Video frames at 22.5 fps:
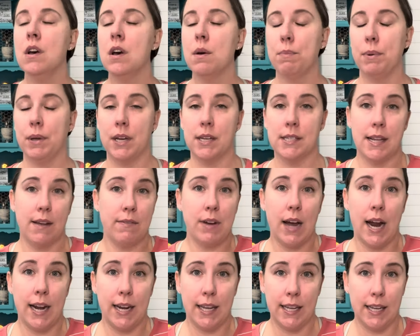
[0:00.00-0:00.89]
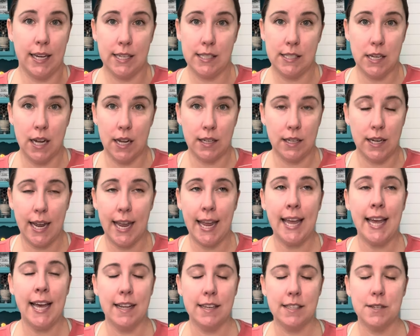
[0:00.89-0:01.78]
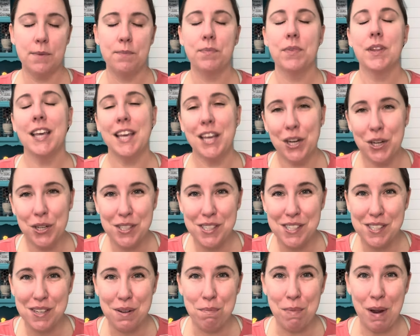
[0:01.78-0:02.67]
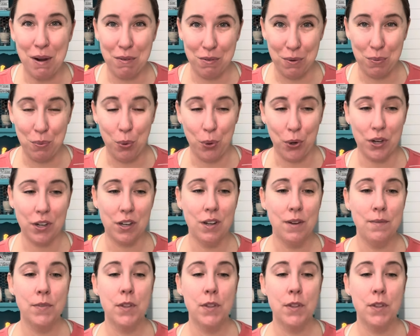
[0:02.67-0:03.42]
because I've got to get it done. And here's my reward.